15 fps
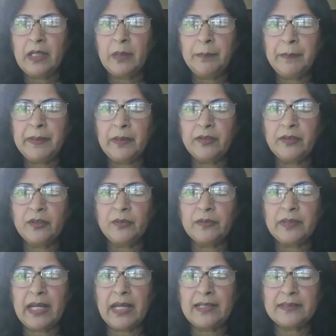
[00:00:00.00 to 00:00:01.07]
a parent who was
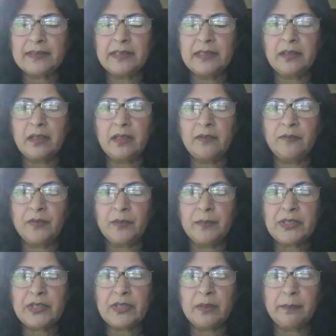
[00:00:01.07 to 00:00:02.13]
asking
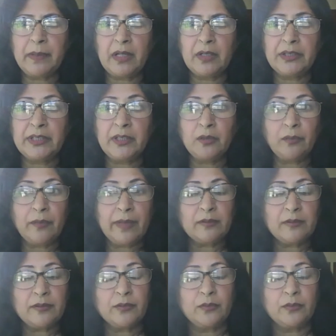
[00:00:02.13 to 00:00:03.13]
information about year-round